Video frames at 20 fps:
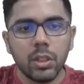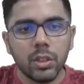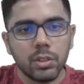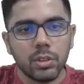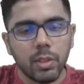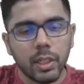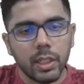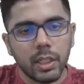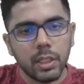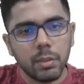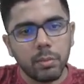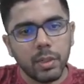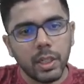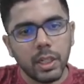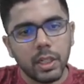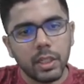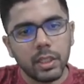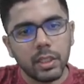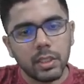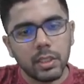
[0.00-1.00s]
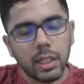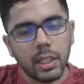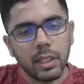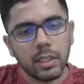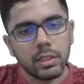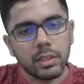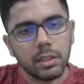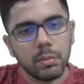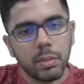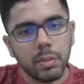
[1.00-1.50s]
so I can break it
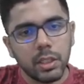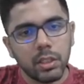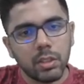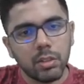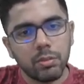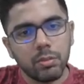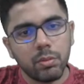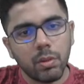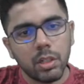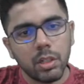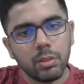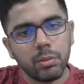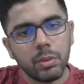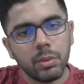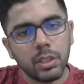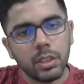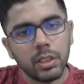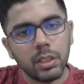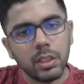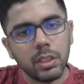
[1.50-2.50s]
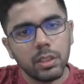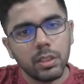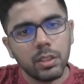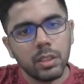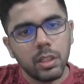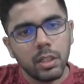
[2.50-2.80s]
as remainder of 120